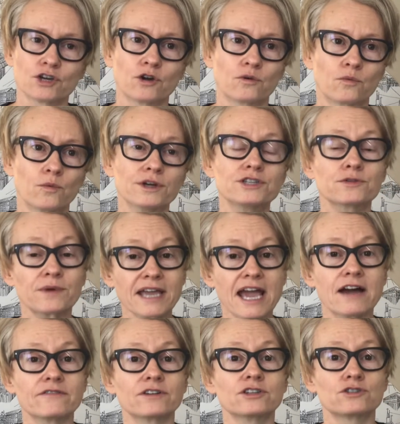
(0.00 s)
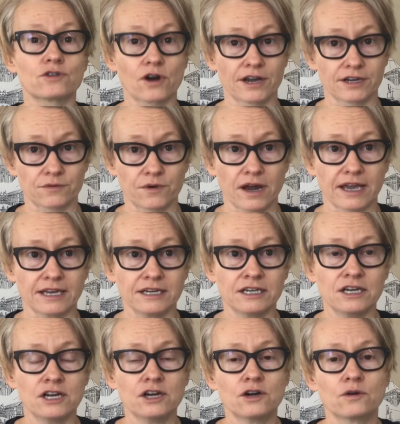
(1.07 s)
once we have our drawing right,
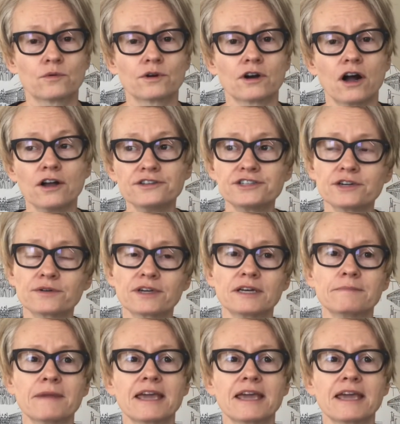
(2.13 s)
we're also going to make